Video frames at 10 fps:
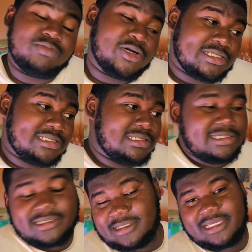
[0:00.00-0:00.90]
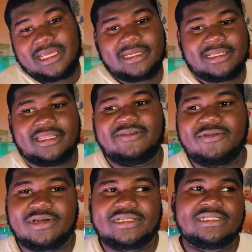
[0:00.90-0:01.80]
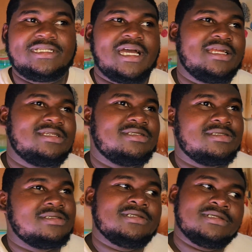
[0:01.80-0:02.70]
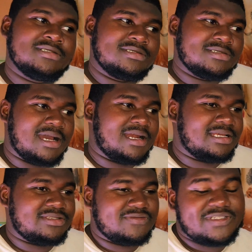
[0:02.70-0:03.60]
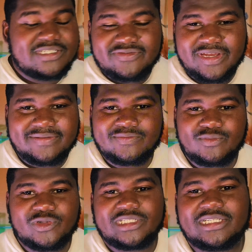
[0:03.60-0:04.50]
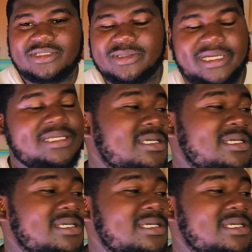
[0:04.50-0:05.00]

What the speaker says: but yeah, they're focusing on other stuff, which is fine. Which is fine.